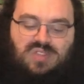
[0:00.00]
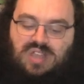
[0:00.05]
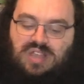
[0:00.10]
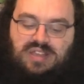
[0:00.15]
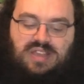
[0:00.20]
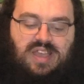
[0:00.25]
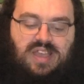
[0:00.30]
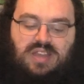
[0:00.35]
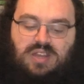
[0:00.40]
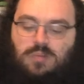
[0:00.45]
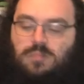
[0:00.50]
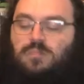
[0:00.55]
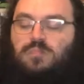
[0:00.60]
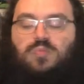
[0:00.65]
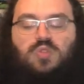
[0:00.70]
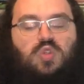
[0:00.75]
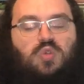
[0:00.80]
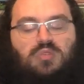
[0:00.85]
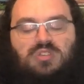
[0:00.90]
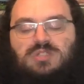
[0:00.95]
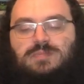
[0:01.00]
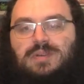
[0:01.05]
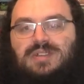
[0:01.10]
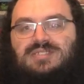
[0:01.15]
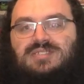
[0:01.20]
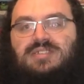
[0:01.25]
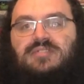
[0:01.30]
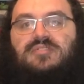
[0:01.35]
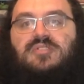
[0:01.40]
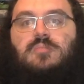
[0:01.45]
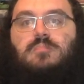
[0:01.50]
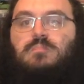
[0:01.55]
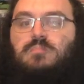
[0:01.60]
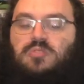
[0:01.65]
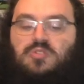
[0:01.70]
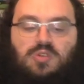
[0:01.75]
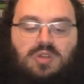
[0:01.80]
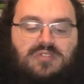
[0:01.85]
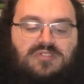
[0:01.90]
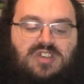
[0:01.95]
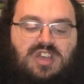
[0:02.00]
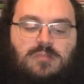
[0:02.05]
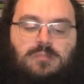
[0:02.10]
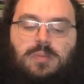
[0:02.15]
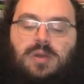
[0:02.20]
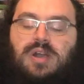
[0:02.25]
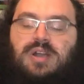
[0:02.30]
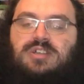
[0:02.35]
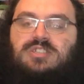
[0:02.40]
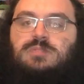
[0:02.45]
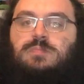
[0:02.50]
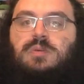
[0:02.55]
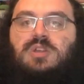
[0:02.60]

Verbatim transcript: Again, too expensive. 35 bucks,